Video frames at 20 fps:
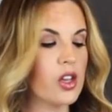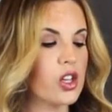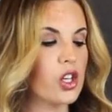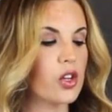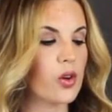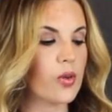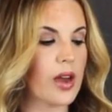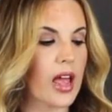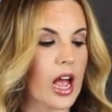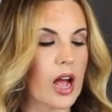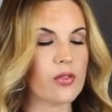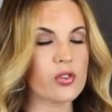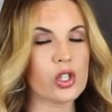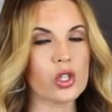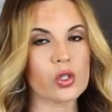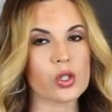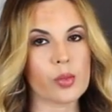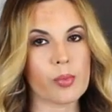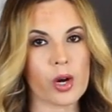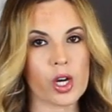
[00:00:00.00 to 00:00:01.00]
You don't have to
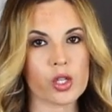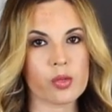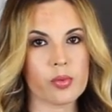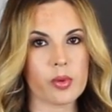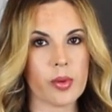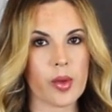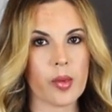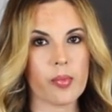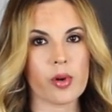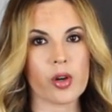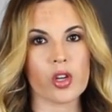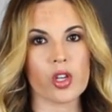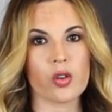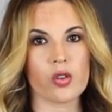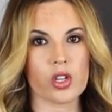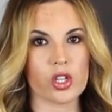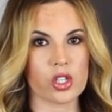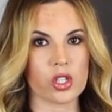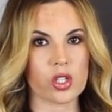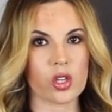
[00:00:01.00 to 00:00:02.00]
use the parchment paper. You
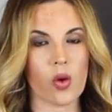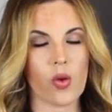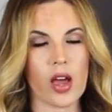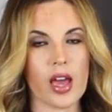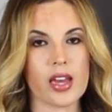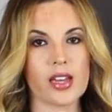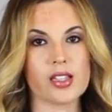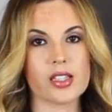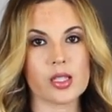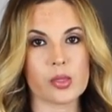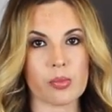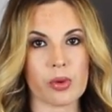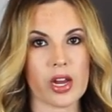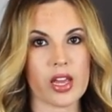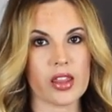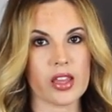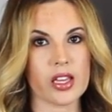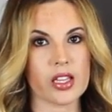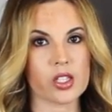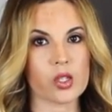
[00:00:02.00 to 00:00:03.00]
can just go ahead and
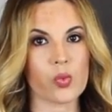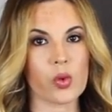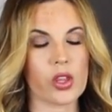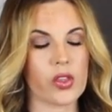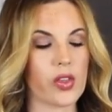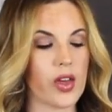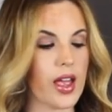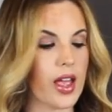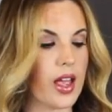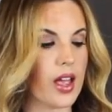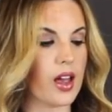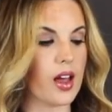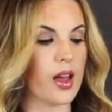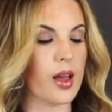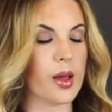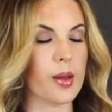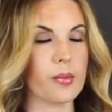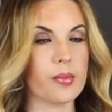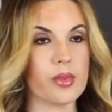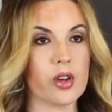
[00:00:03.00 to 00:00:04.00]
spray this with
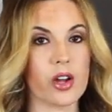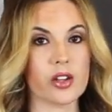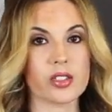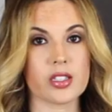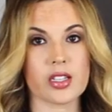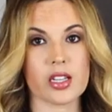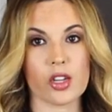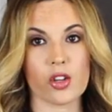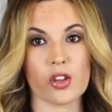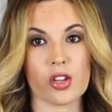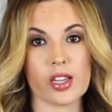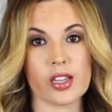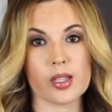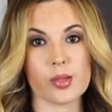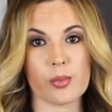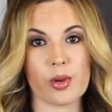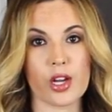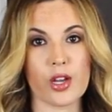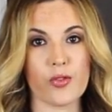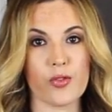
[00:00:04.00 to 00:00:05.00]
a non-stick cooking
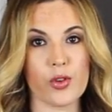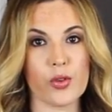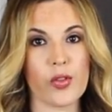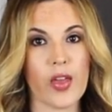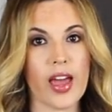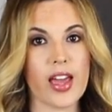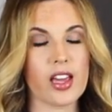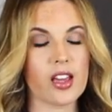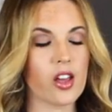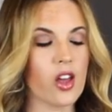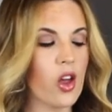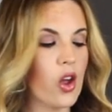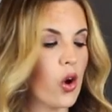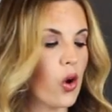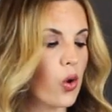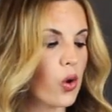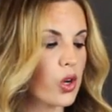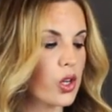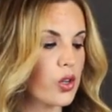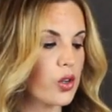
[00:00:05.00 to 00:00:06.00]
spray if you'd like,
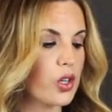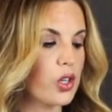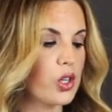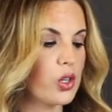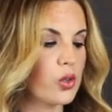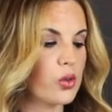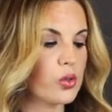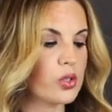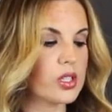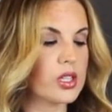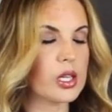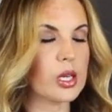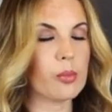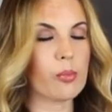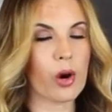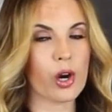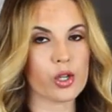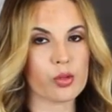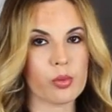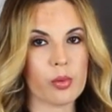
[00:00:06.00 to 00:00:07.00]
or you can use the
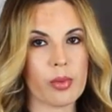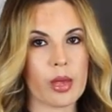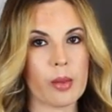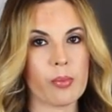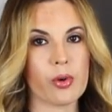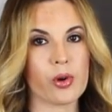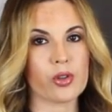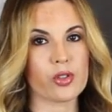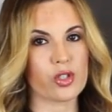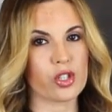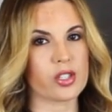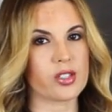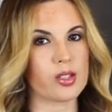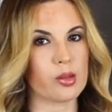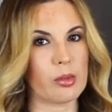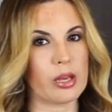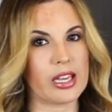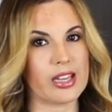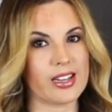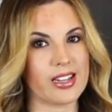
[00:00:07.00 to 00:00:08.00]
parchment paper just
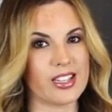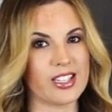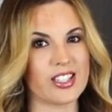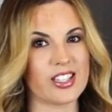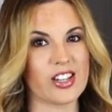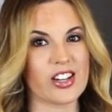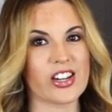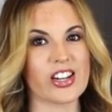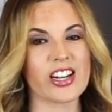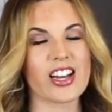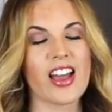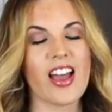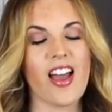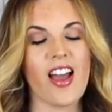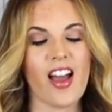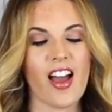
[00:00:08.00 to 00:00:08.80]
to make it easier.